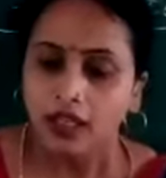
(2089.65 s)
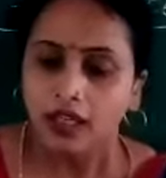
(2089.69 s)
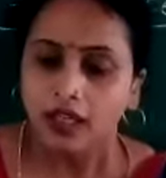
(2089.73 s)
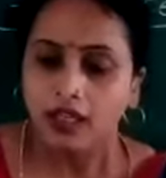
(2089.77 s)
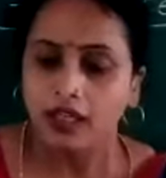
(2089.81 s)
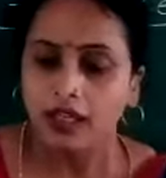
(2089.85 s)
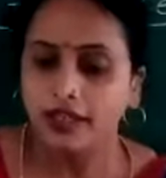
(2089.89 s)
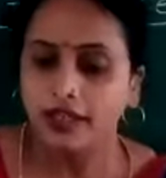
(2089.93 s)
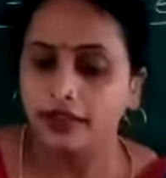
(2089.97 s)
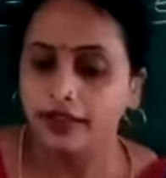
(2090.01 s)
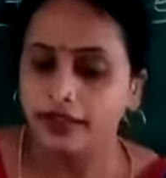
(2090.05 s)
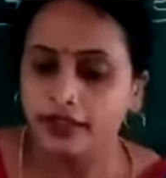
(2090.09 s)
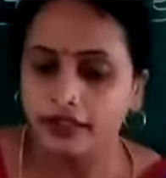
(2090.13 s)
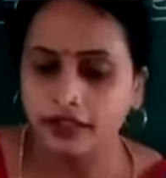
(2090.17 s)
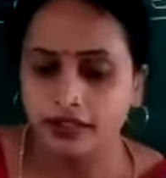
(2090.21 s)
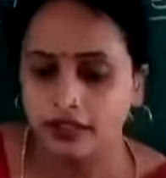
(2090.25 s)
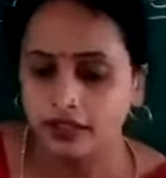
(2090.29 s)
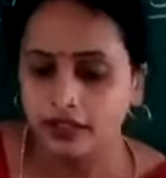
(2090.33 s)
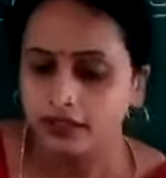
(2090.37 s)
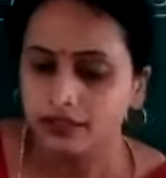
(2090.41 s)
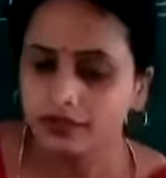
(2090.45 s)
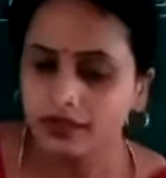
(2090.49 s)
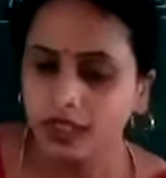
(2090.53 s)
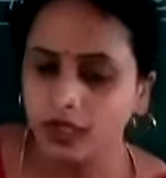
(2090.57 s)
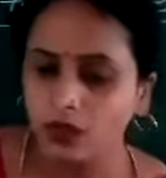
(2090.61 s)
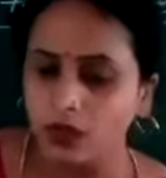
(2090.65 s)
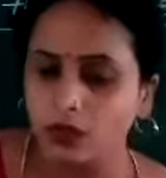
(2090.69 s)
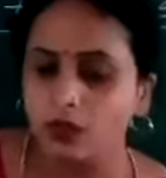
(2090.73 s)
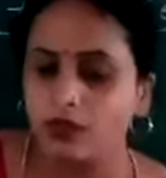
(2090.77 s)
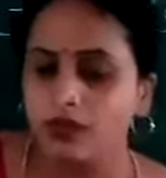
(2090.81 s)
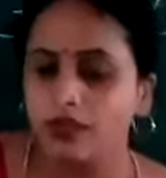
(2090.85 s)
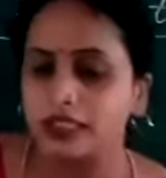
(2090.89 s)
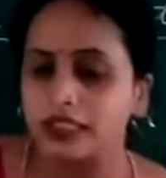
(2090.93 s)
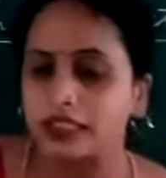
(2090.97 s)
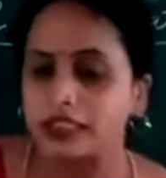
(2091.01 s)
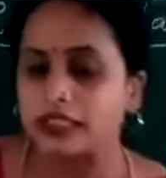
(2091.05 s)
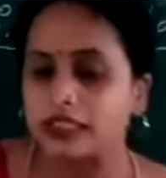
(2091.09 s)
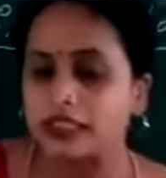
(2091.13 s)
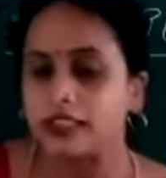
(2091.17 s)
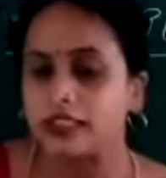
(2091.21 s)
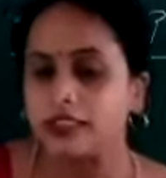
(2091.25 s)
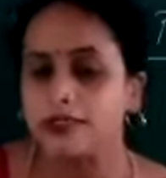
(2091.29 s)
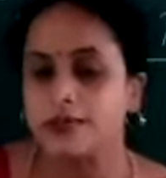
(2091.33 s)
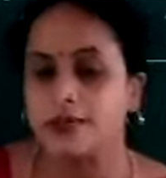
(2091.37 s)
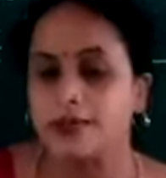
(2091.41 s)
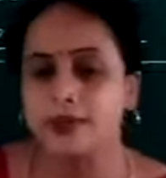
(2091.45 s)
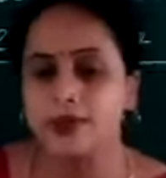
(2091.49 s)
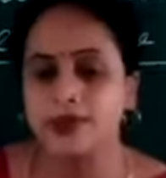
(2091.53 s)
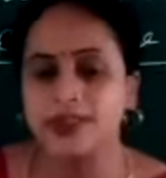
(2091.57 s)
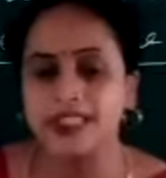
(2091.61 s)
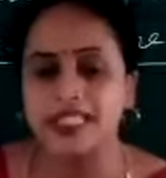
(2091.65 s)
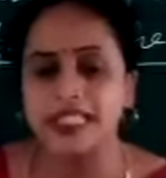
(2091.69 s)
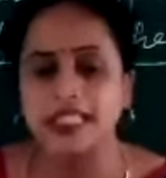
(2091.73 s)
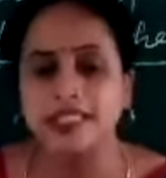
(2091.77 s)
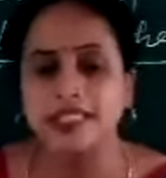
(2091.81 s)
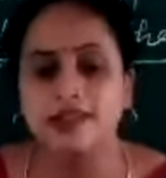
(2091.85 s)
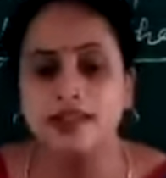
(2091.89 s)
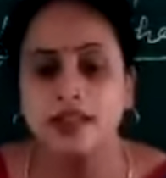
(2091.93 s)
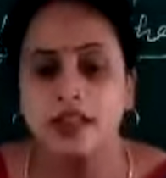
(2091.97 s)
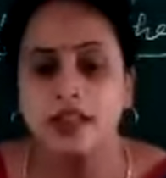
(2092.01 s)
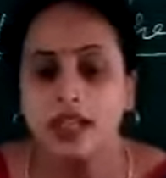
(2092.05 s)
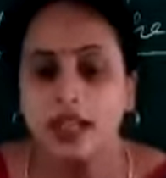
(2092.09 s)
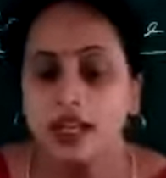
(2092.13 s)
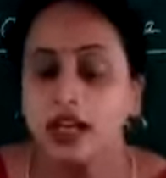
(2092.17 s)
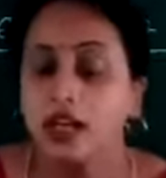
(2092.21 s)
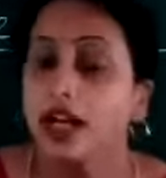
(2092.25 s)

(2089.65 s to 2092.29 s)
and now, so this,